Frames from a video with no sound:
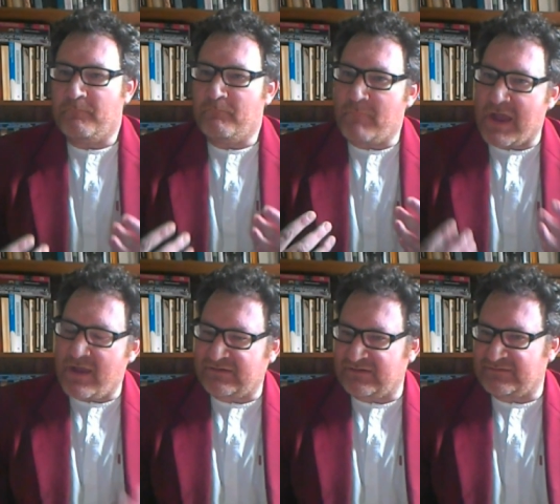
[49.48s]

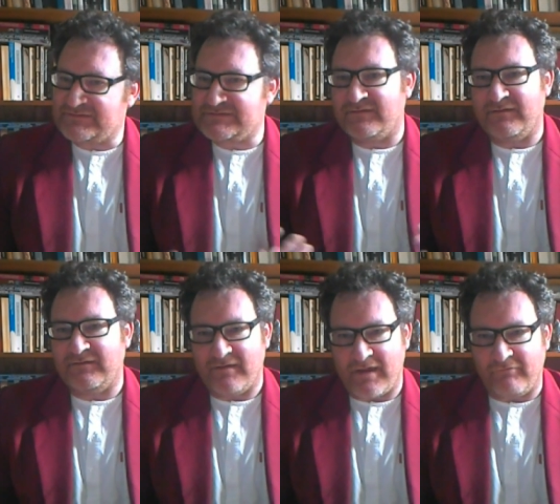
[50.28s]
Markets
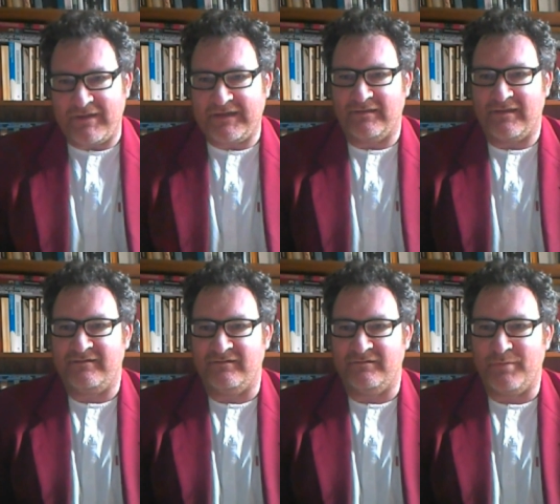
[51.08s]
are
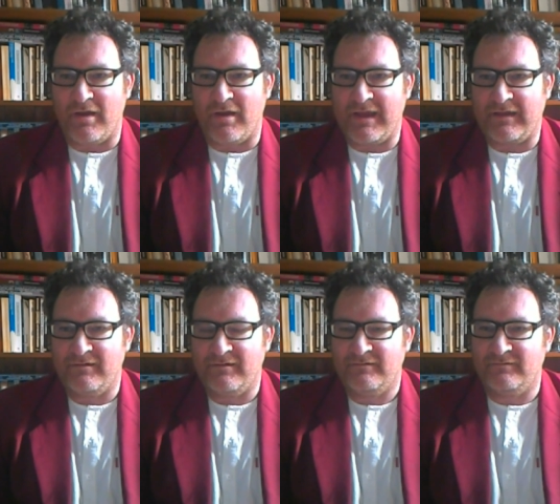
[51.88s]
regulated by
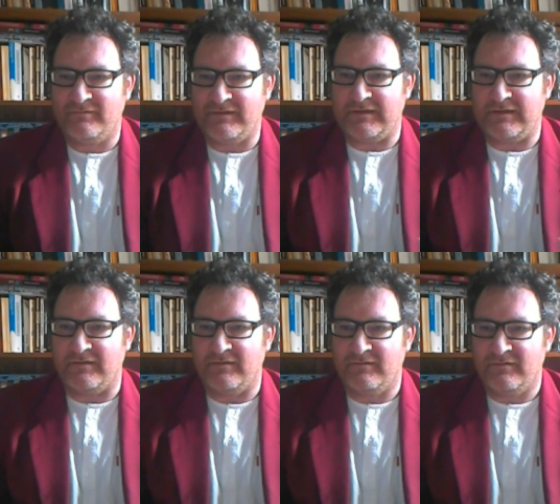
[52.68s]
the
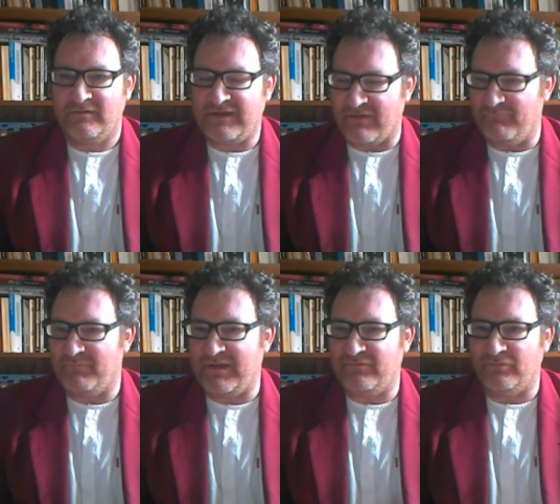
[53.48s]

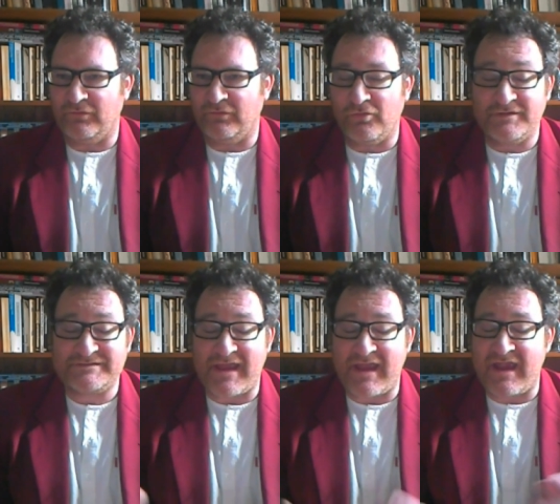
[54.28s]
governmental
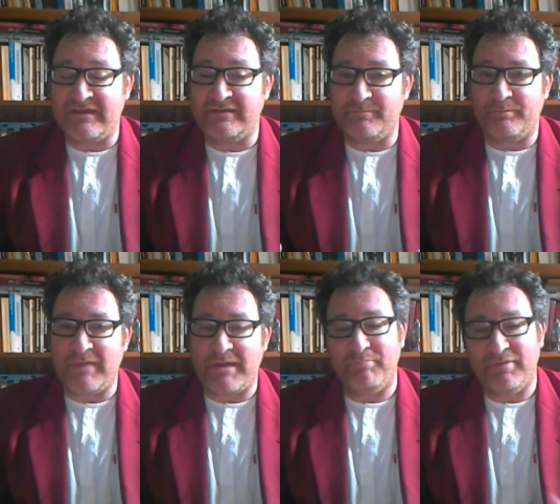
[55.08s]
laws and
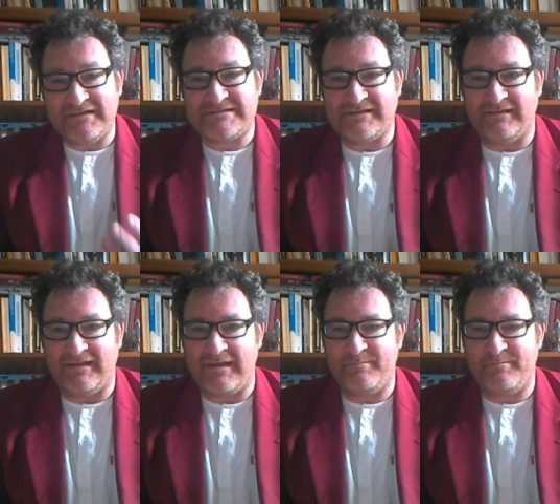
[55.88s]

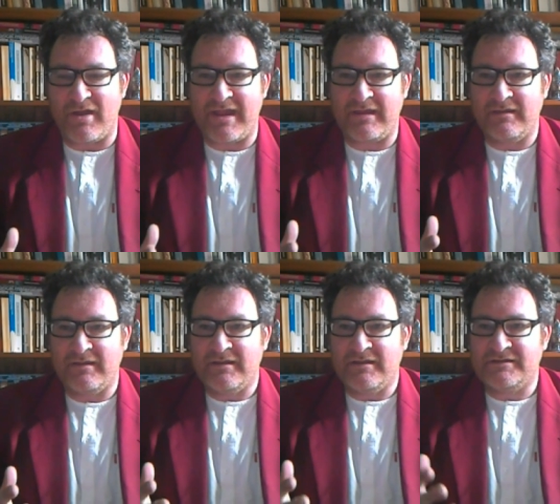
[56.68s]
implicitly by
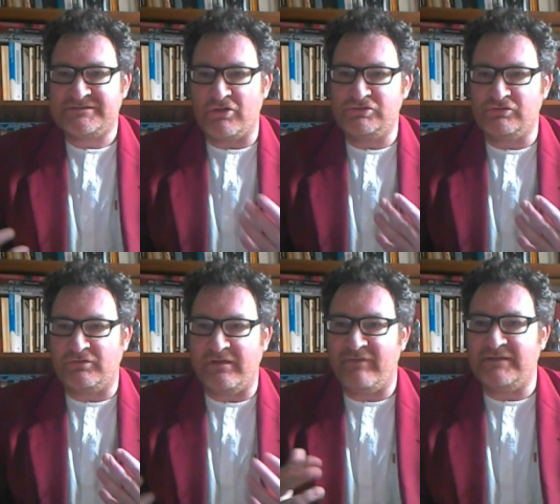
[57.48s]
social
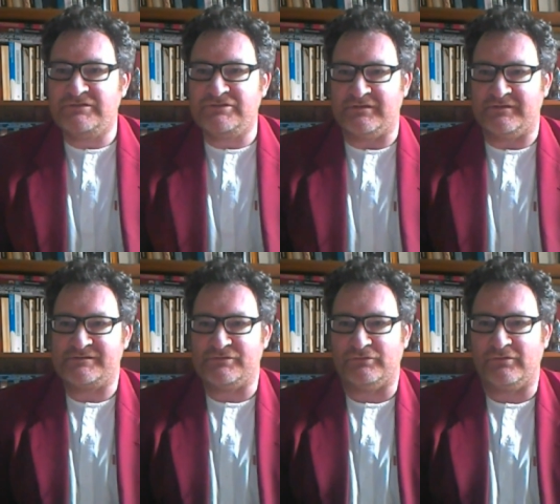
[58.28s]

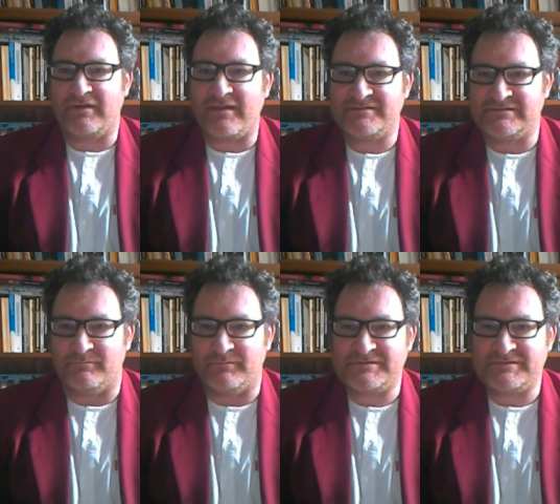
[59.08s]
conventions or
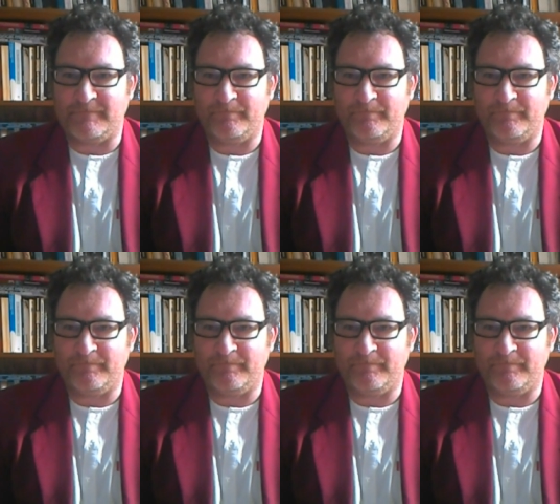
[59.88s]
customs.